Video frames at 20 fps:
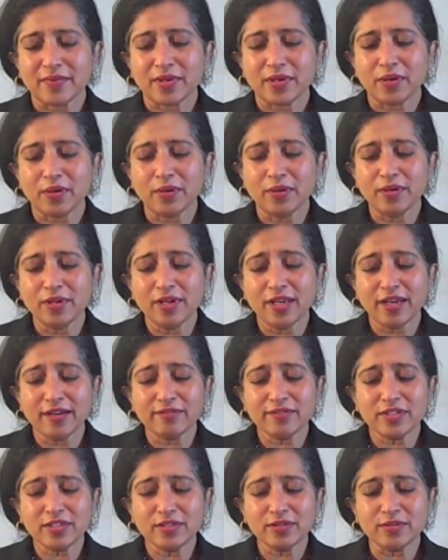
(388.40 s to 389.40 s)
All you have
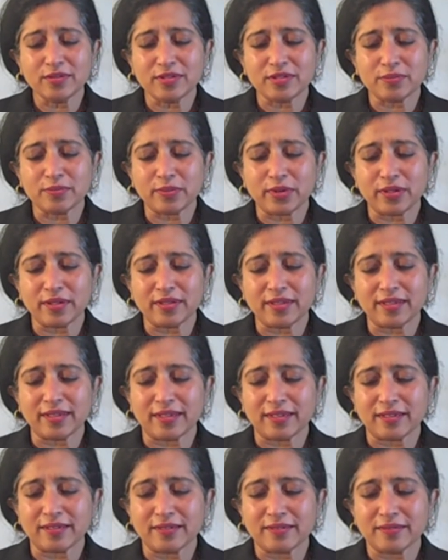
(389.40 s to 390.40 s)
to do is breathe it in.